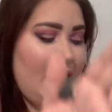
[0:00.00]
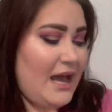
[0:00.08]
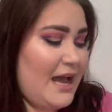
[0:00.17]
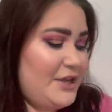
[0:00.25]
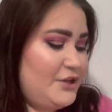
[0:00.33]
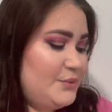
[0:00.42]

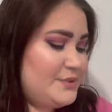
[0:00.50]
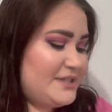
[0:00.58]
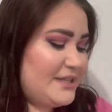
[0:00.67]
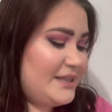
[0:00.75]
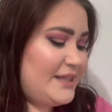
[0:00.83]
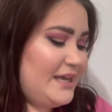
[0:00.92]
I used
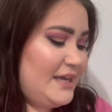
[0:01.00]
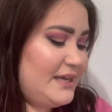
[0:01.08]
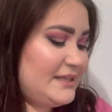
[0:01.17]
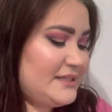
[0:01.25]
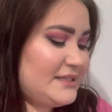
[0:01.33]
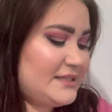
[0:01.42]

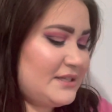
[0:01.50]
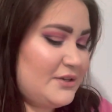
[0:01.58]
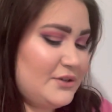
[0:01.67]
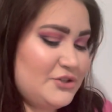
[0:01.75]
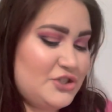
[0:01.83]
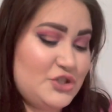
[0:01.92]
this
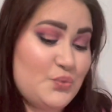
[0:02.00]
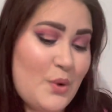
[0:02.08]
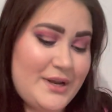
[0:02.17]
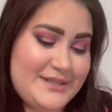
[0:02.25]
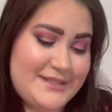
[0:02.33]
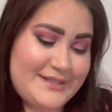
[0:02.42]
just
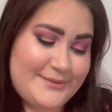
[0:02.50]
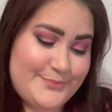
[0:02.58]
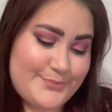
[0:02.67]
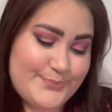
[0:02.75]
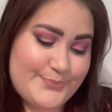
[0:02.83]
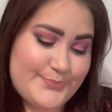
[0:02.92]
once
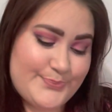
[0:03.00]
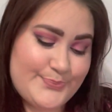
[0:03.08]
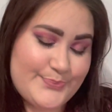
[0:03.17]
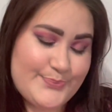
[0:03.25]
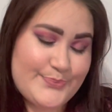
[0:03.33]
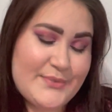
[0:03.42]

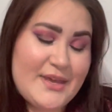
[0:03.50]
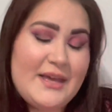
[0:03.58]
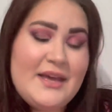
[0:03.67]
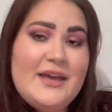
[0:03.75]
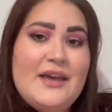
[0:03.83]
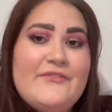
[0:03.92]

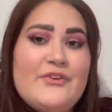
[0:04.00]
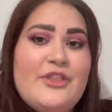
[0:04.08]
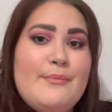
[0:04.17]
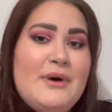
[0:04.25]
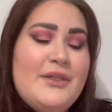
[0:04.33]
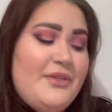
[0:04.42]
for the
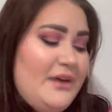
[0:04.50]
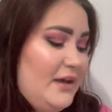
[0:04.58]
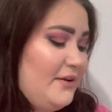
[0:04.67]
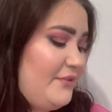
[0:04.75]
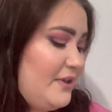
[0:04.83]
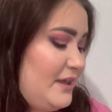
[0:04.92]
month
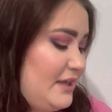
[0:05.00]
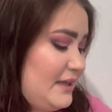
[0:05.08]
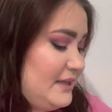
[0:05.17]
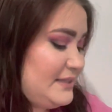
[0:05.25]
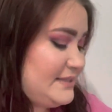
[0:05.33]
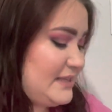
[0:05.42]
of
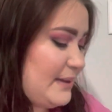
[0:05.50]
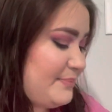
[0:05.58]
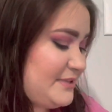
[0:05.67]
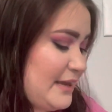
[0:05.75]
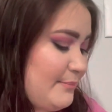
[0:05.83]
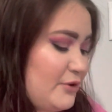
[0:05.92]

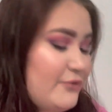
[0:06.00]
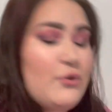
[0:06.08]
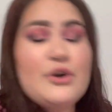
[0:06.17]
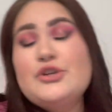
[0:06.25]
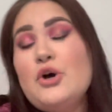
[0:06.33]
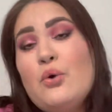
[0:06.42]
September
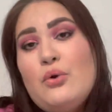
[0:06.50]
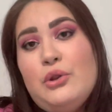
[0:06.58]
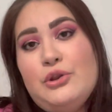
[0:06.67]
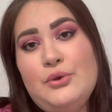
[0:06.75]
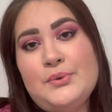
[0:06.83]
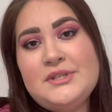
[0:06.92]
for a total
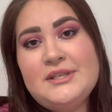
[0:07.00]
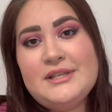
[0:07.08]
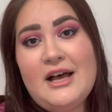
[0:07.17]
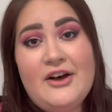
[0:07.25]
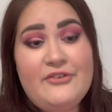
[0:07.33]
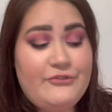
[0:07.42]
uses
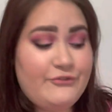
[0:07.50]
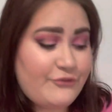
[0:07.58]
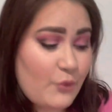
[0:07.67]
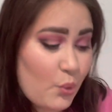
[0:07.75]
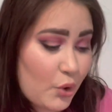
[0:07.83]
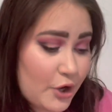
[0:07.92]
of
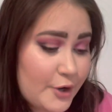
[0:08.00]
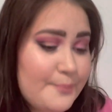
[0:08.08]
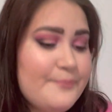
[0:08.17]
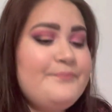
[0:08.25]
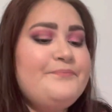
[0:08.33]
4.